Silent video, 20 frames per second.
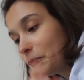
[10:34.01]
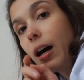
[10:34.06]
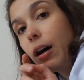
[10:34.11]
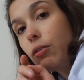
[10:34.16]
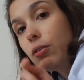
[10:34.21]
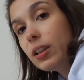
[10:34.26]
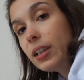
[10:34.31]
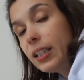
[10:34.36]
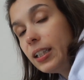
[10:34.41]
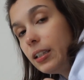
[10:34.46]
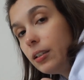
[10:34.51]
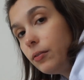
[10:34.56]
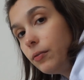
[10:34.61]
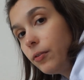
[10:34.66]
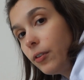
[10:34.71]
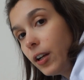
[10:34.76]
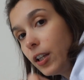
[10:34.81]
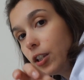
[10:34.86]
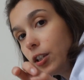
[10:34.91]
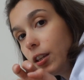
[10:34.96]
I'll
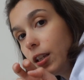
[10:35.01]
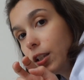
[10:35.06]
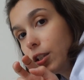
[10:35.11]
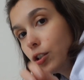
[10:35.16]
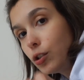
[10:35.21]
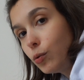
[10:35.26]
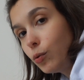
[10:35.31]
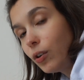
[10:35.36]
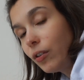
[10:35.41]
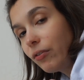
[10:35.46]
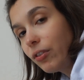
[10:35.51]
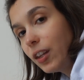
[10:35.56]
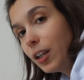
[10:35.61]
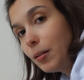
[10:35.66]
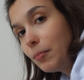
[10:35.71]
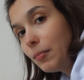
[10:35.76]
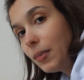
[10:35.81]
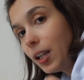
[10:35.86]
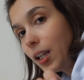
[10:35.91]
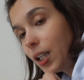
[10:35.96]
leave the two of
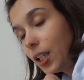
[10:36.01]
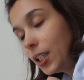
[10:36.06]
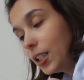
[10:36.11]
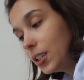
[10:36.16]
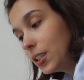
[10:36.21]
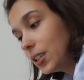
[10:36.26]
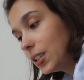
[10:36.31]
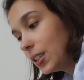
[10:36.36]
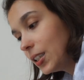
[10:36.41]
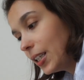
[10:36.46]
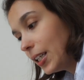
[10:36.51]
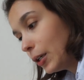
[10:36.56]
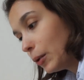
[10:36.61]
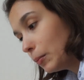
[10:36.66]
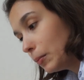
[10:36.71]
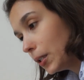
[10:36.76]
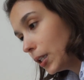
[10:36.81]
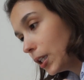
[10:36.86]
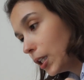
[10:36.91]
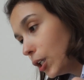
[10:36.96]
them linked down
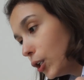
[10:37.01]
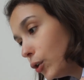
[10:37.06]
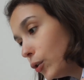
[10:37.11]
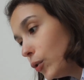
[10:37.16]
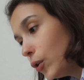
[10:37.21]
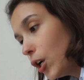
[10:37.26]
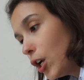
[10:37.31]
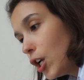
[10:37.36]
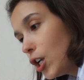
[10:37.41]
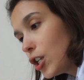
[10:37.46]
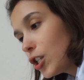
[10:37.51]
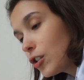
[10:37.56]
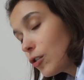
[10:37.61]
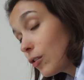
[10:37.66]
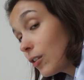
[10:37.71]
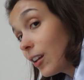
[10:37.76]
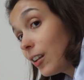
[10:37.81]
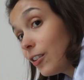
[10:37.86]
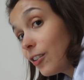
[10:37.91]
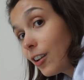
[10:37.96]
below so
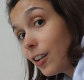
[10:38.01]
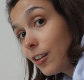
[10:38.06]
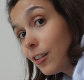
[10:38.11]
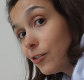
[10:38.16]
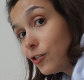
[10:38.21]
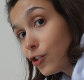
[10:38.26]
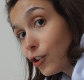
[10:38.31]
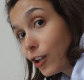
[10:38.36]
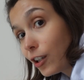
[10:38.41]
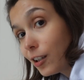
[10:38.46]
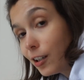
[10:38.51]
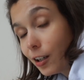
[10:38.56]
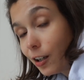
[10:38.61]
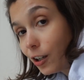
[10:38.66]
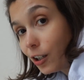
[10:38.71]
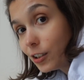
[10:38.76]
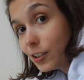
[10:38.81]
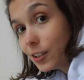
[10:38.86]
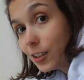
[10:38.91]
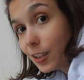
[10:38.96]
that you can enjoy their
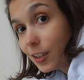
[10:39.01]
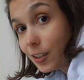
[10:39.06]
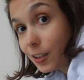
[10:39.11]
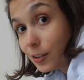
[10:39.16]
content